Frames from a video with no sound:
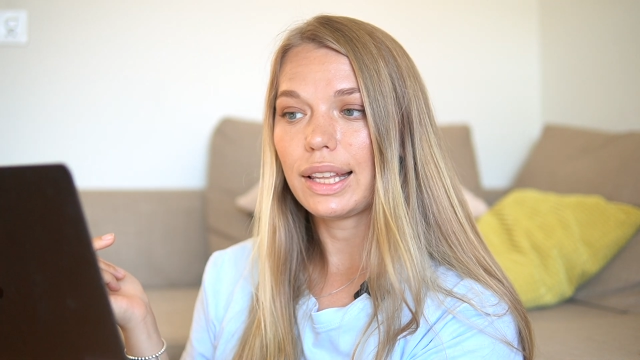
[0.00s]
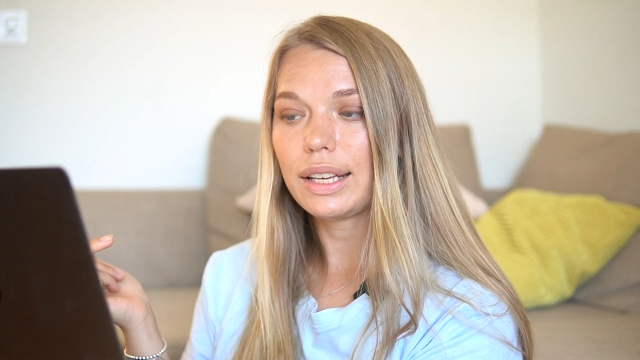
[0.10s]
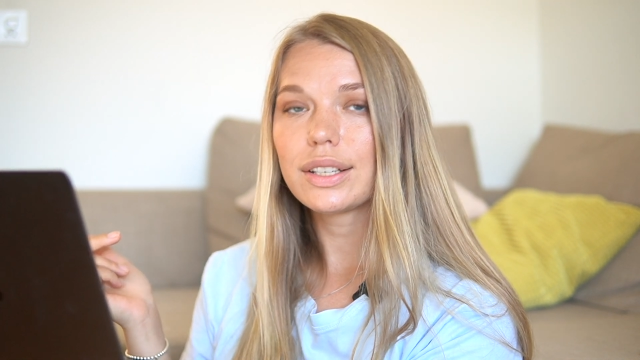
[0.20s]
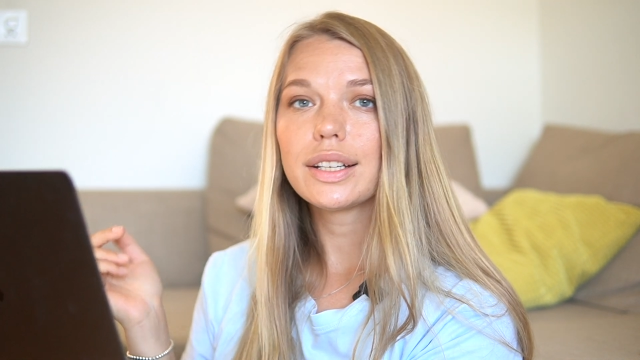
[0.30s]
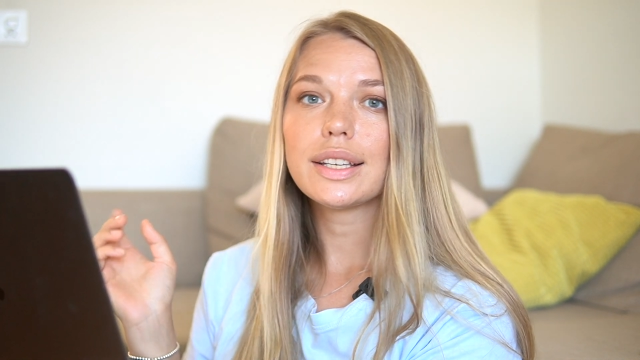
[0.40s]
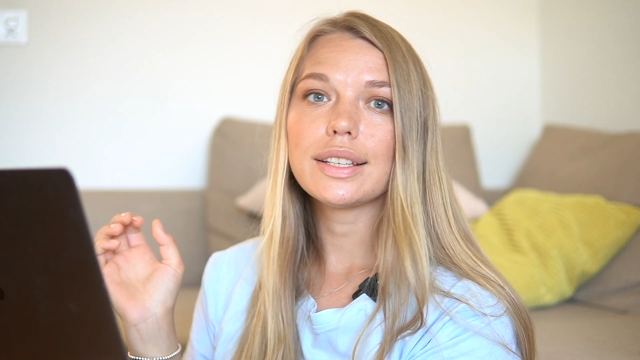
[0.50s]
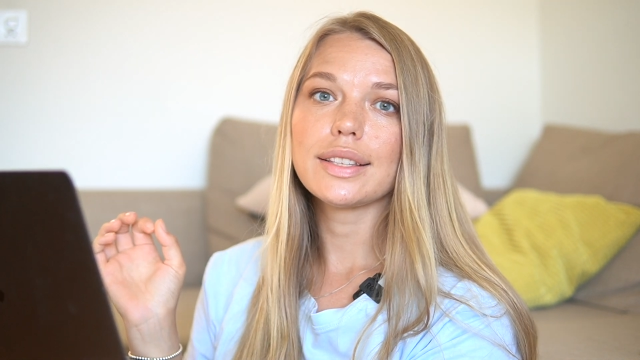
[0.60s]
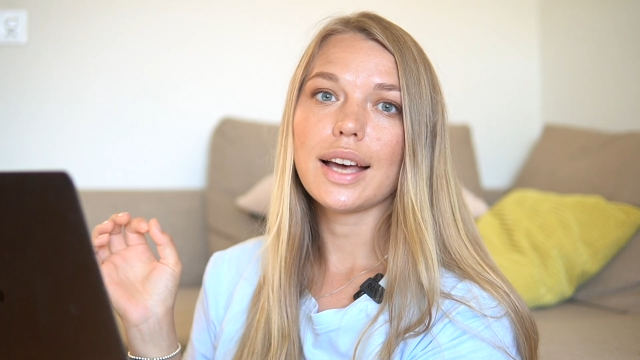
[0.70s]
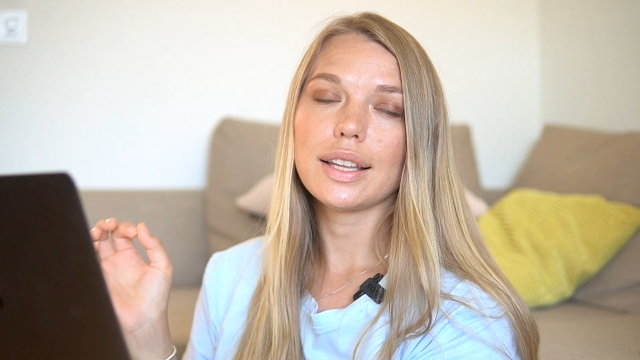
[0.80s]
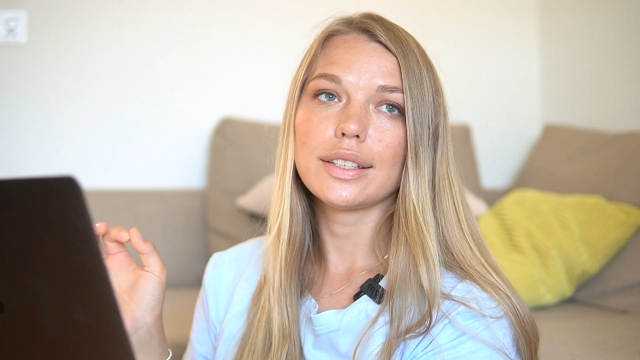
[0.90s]
later is
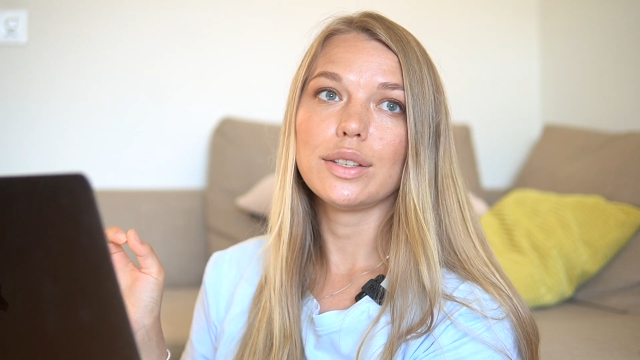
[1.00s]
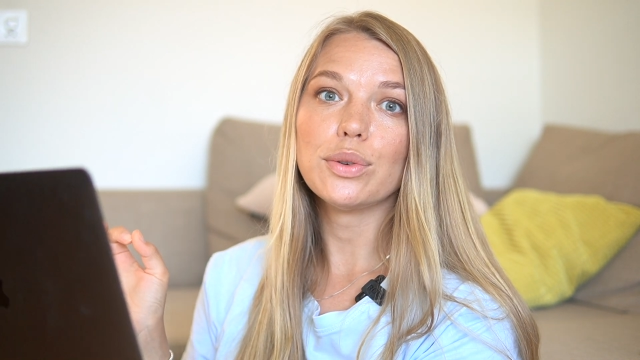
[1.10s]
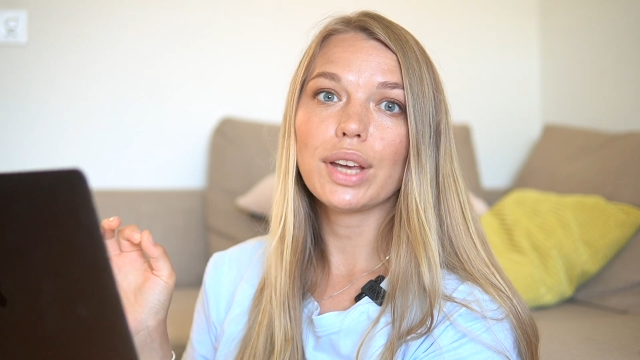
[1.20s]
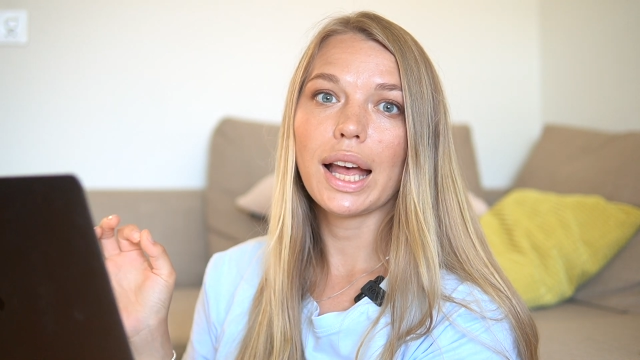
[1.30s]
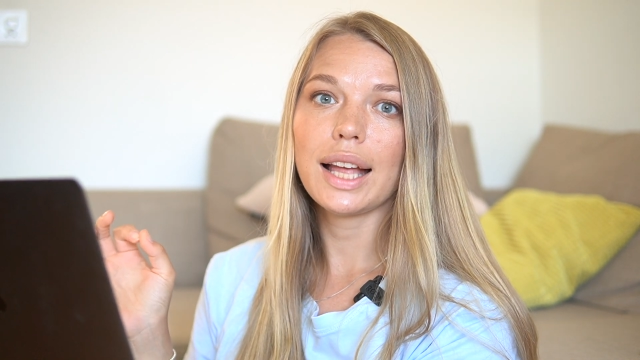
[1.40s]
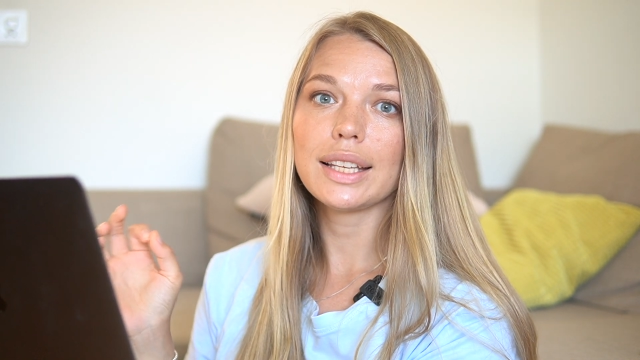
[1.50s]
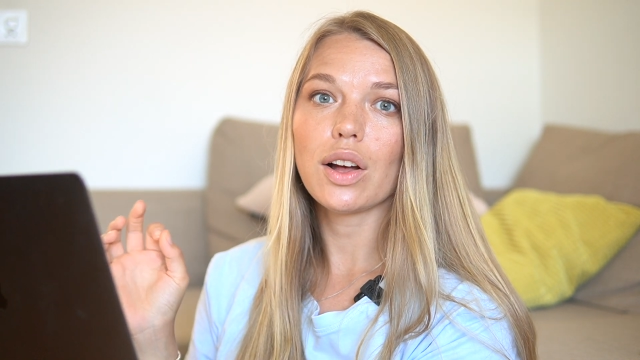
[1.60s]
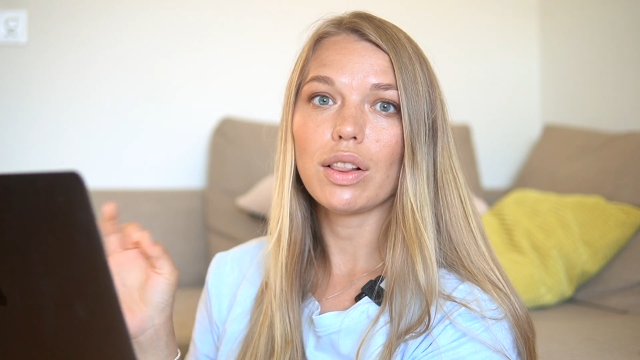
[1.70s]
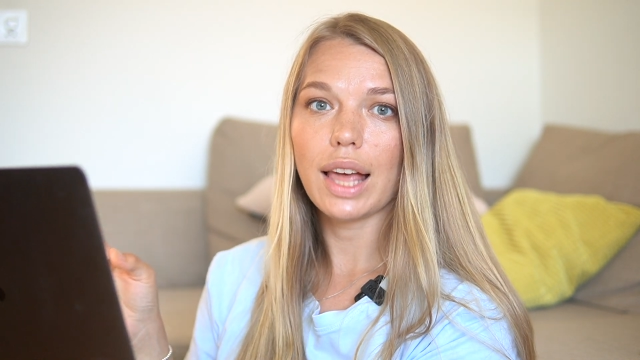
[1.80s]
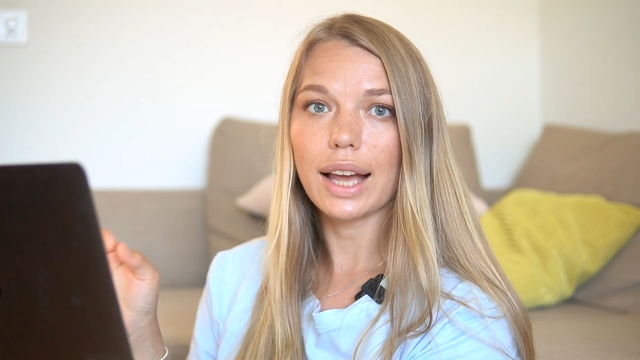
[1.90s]
that you can
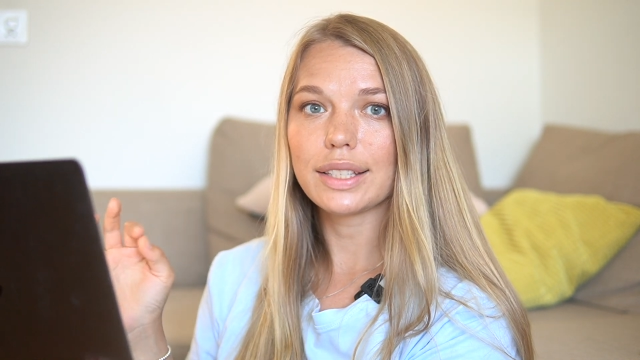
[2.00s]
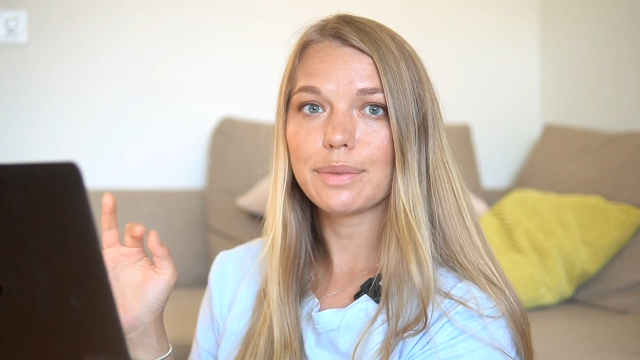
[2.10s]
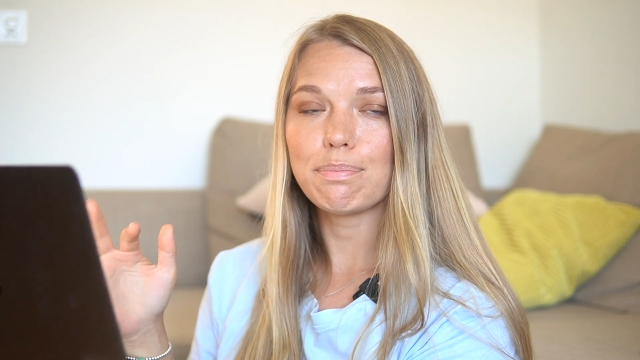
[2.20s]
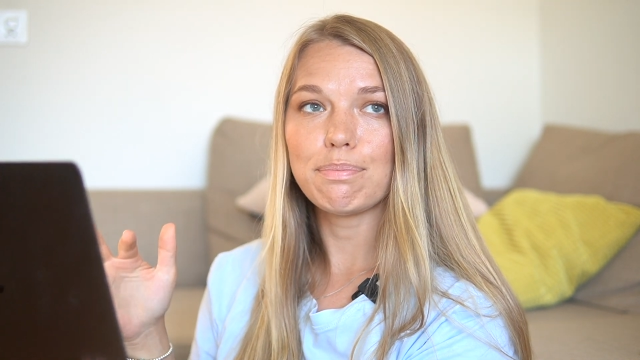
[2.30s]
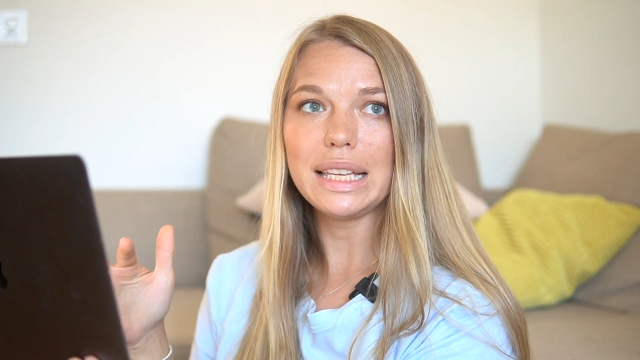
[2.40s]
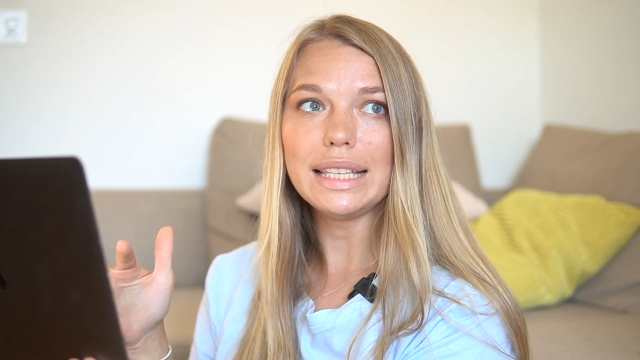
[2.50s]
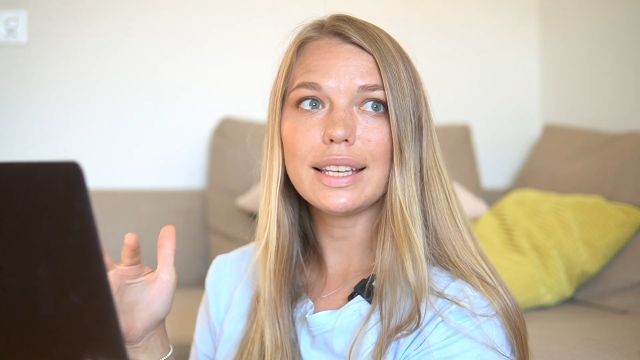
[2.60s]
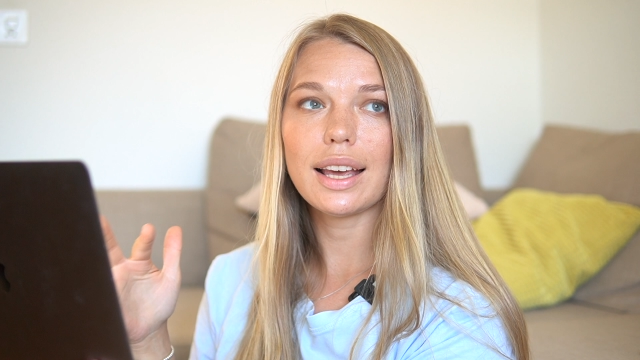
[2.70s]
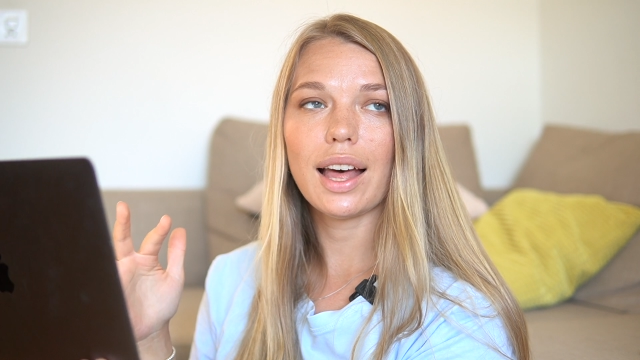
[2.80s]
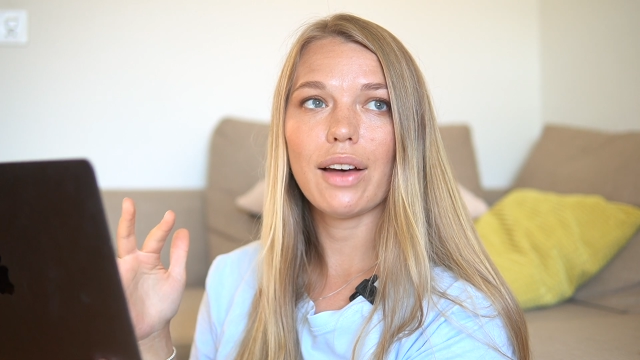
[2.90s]
collect
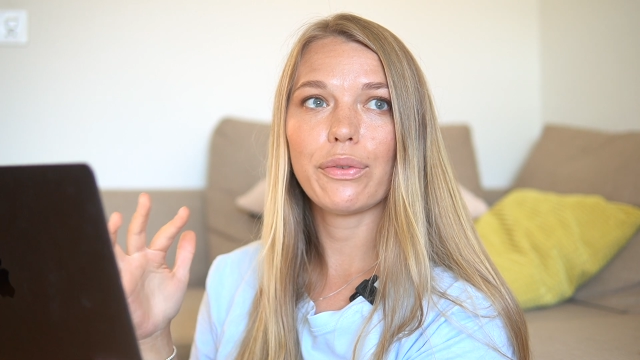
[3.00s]
media